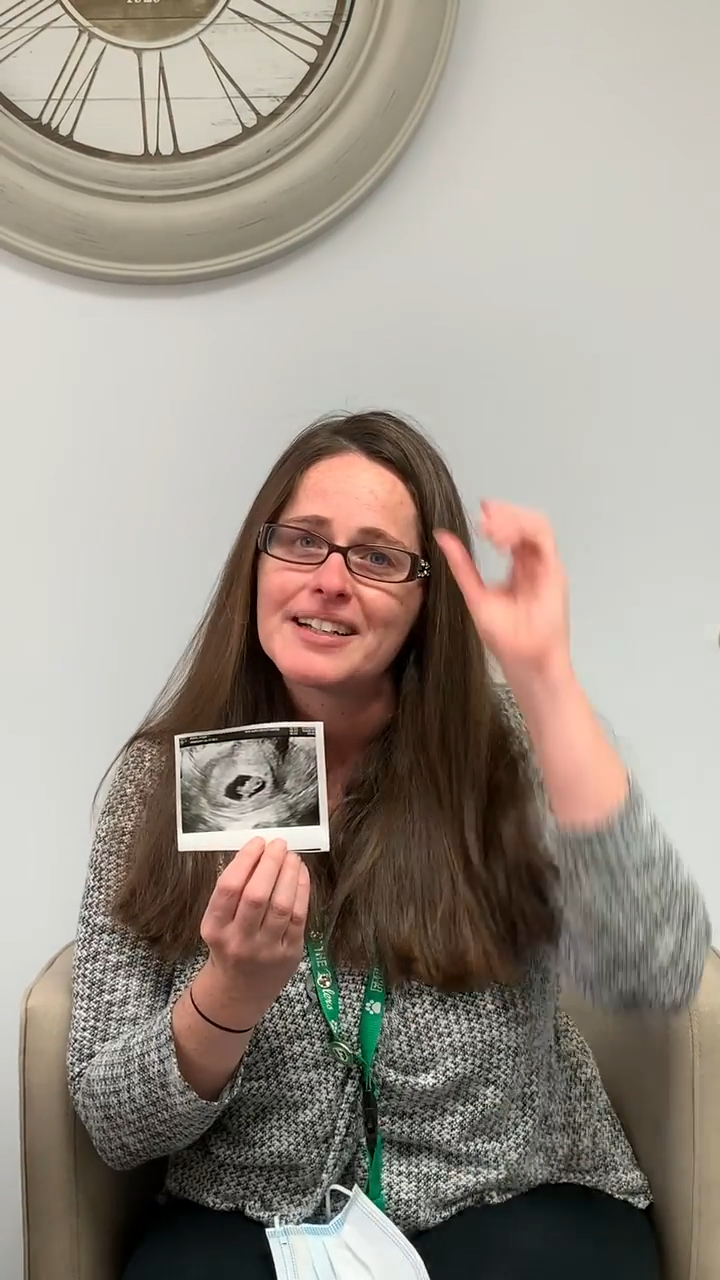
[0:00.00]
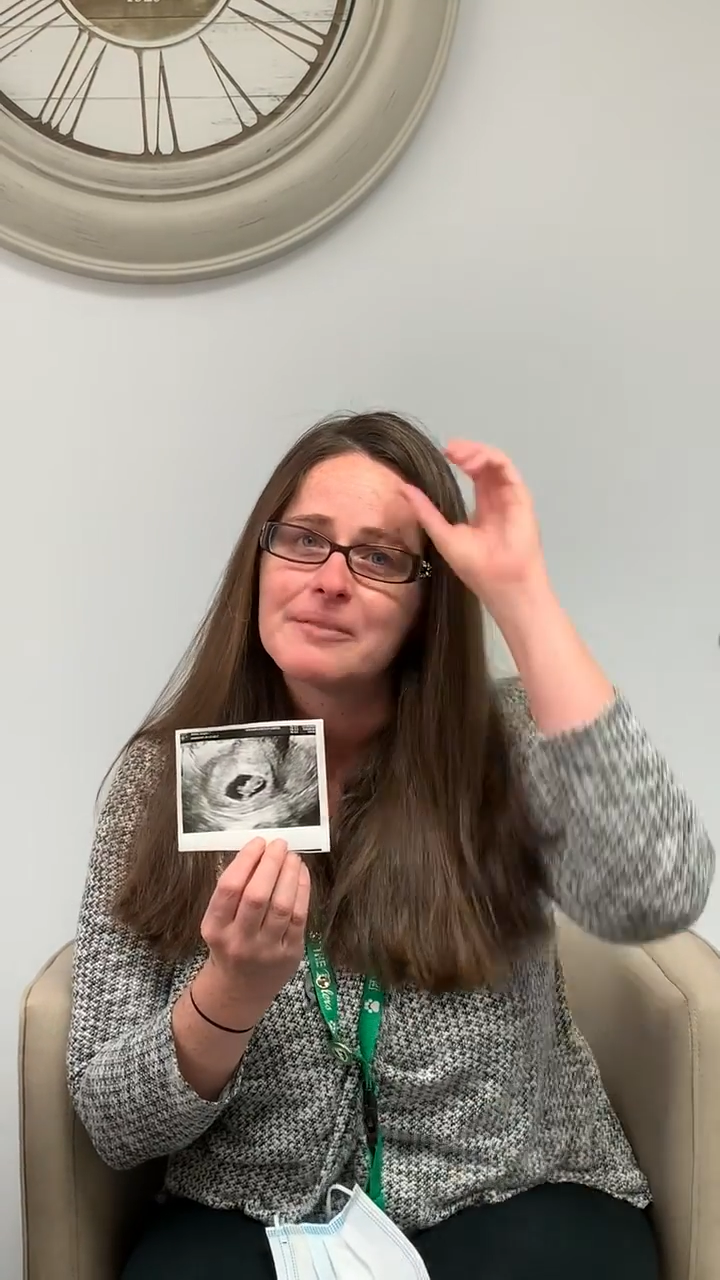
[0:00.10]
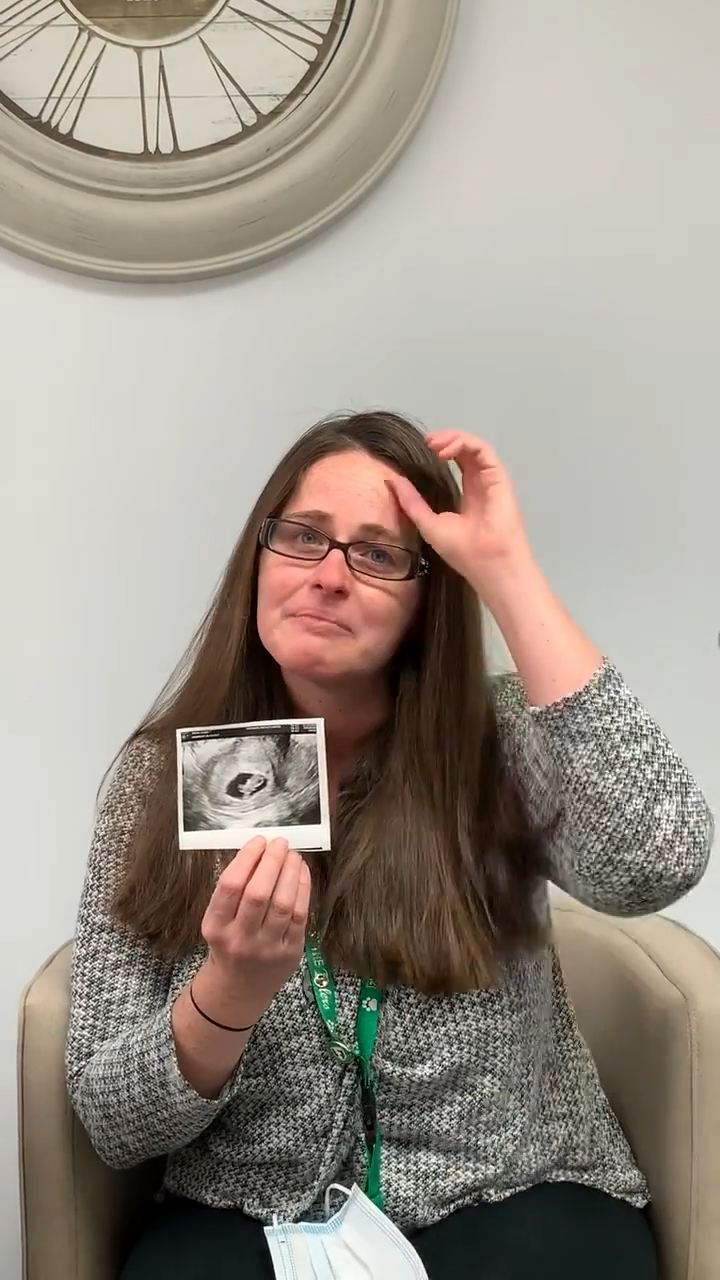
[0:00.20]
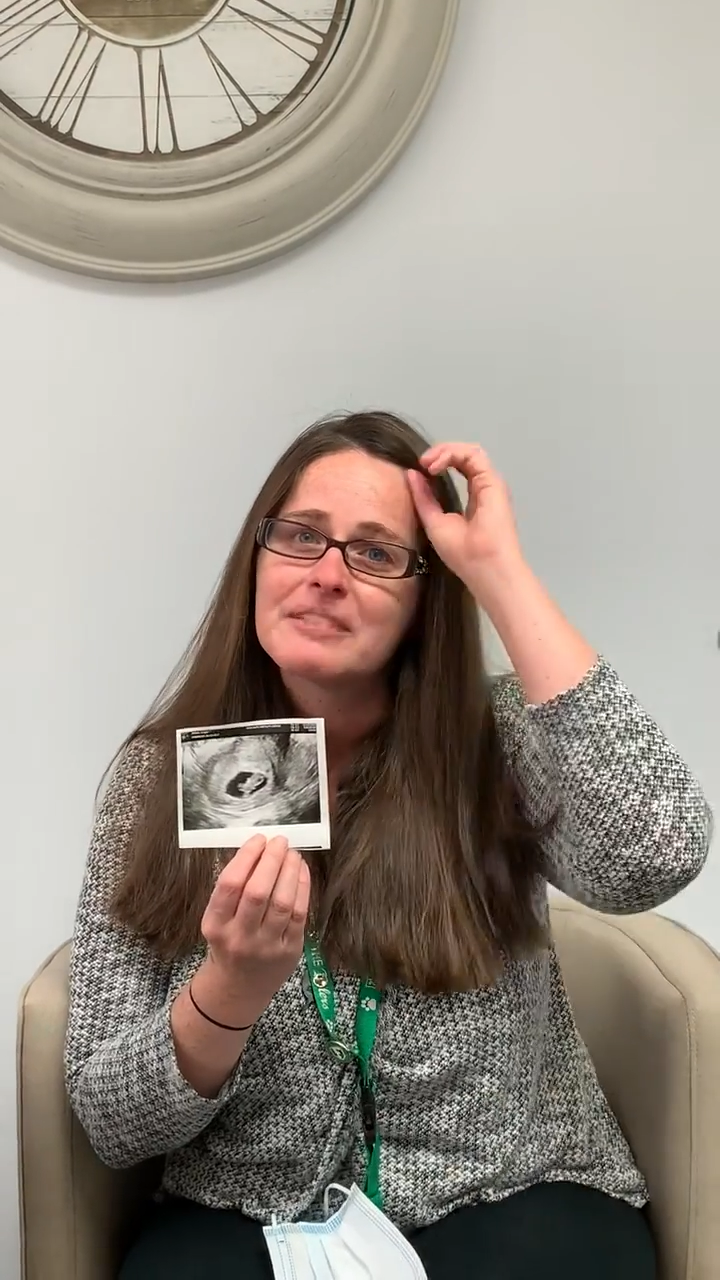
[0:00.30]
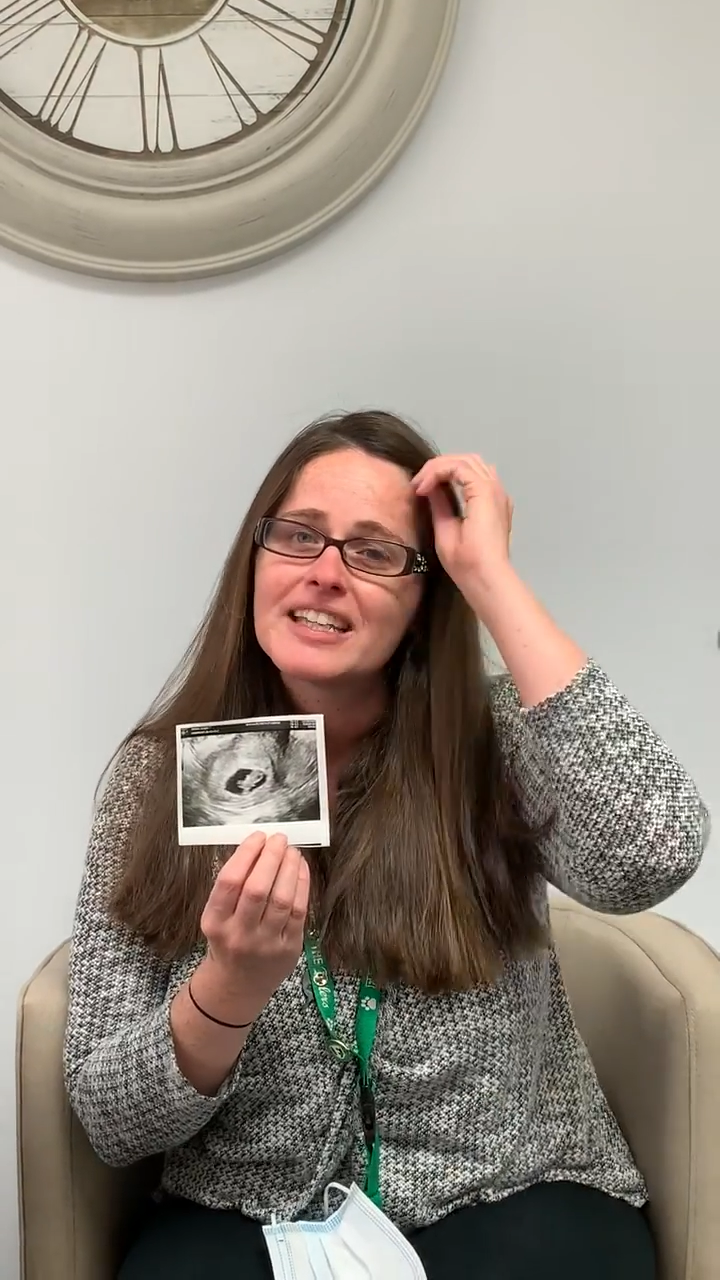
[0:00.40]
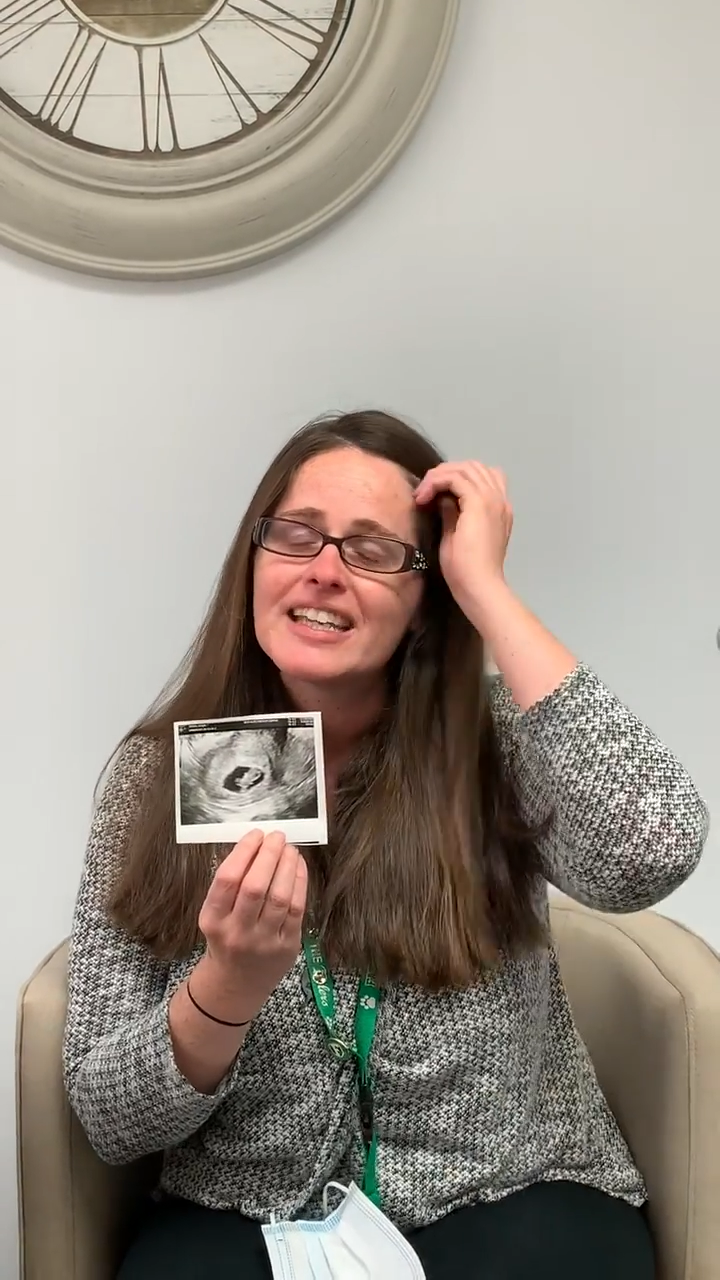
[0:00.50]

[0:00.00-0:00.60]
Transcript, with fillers: um,